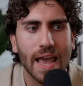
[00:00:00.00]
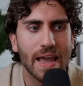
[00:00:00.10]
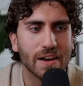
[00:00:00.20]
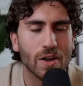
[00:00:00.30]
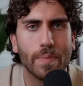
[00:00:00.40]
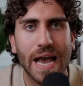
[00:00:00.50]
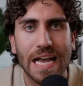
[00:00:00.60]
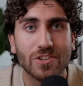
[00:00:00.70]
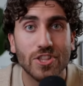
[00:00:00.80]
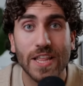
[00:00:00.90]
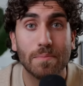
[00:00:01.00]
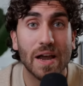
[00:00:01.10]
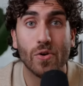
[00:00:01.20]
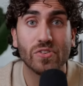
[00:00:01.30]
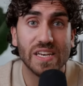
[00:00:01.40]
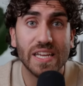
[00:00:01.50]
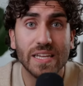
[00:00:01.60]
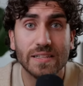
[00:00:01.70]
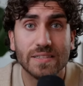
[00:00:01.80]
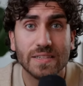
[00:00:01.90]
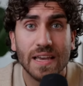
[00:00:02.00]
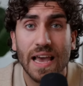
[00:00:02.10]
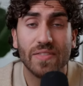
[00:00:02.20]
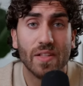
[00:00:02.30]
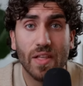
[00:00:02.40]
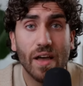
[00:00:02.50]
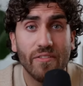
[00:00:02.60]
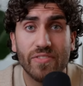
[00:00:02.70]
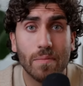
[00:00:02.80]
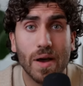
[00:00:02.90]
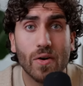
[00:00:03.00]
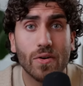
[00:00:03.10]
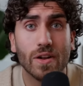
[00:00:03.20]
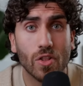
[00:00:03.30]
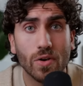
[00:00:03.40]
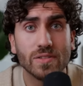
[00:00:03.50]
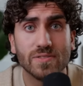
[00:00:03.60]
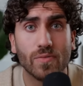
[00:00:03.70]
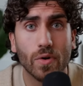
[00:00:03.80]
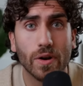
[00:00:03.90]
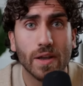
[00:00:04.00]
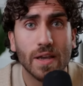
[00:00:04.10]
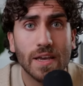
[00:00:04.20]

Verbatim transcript: and compassion that my heart needs and the love that my heart longs for.